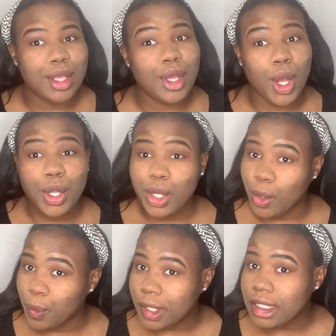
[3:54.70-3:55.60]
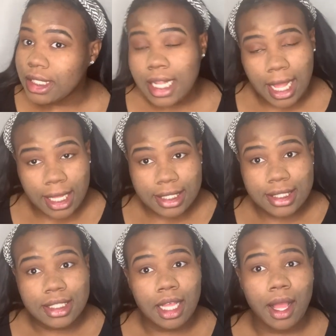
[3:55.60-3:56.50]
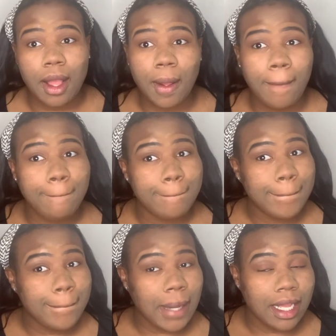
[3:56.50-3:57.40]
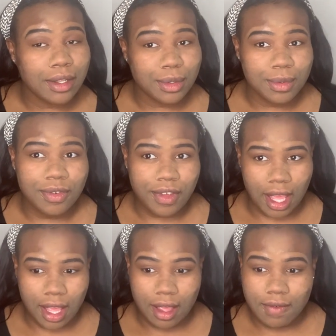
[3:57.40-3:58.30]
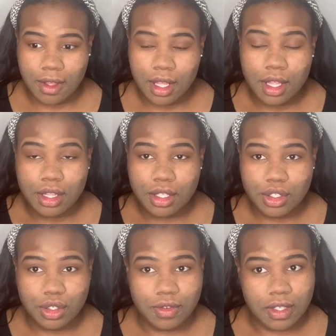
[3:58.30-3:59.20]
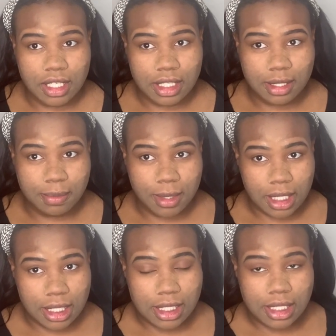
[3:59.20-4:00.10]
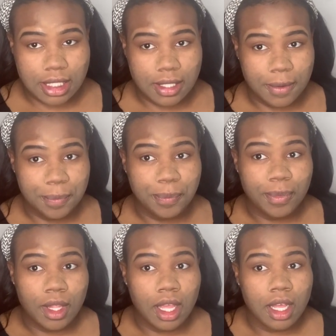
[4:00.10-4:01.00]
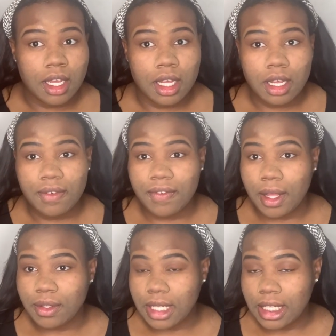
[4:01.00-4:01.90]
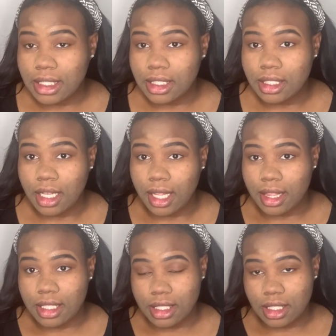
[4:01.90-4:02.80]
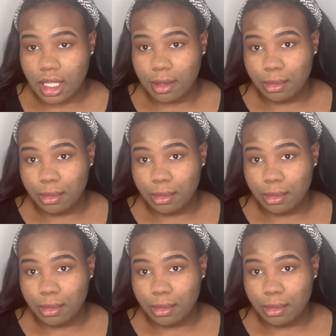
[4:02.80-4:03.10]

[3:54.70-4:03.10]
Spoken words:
Y'all know what's next. My new fave, the Juvia's Place foundation, and this is in